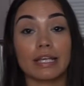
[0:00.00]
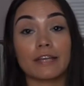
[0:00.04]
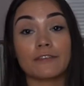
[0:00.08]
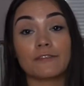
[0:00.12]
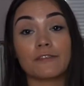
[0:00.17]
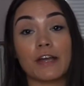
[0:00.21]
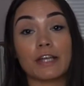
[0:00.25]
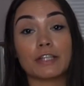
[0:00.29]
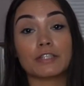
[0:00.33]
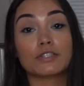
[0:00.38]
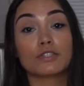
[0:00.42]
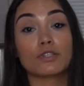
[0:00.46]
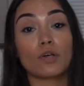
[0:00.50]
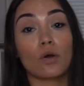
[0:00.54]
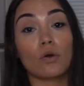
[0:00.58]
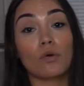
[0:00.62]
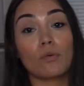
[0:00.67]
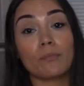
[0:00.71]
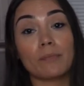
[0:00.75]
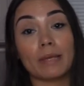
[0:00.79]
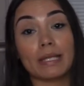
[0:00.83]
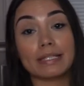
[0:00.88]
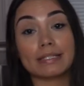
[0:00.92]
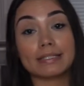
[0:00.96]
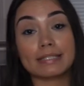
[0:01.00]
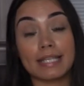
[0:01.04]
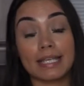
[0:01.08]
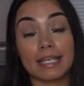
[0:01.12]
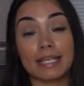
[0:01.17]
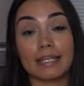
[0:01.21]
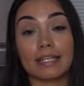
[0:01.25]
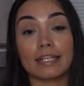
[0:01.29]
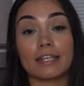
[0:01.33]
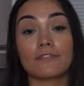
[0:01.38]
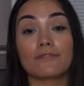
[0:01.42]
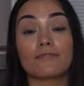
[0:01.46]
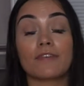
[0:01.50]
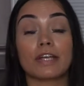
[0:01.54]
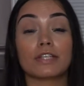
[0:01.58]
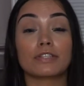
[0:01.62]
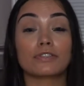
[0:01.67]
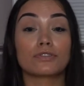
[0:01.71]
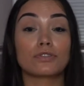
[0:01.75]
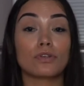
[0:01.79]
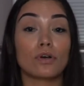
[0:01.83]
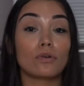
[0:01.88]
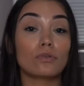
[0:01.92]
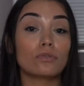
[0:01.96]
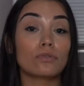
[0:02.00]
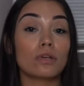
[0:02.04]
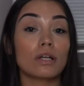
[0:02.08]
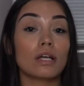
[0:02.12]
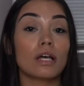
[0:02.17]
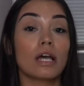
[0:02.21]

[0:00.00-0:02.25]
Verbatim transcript: If I don't maintain, if I don't